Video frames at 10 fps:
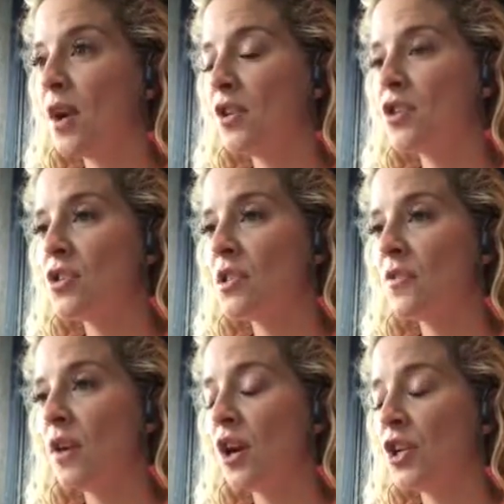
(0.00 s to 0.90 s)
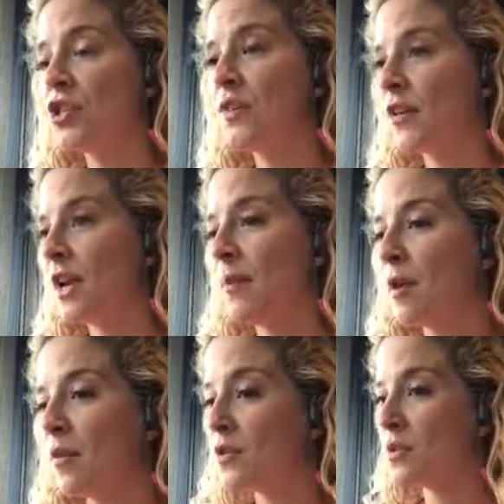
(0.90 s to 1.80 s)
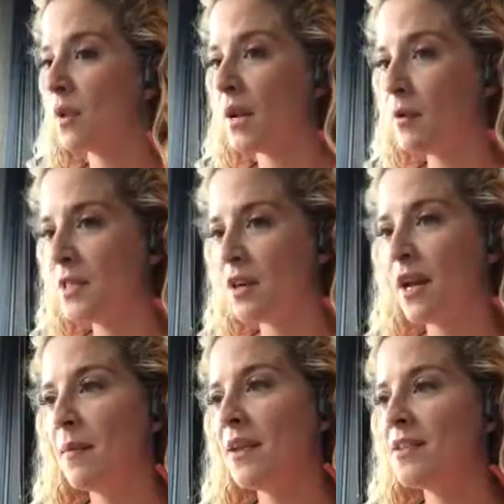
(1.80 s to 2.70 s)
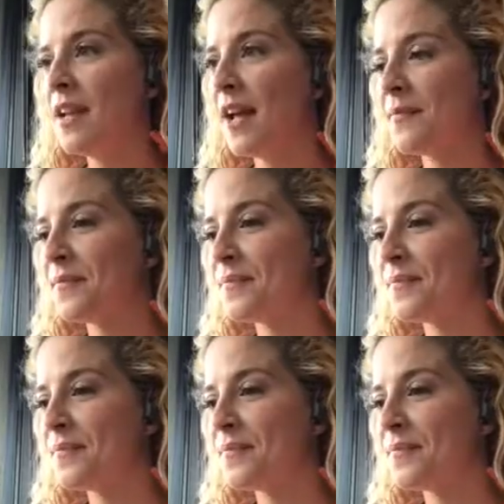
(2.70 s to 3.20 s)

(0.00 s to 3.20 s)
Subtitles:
Auditioning for camera, which is what I will be talking about today.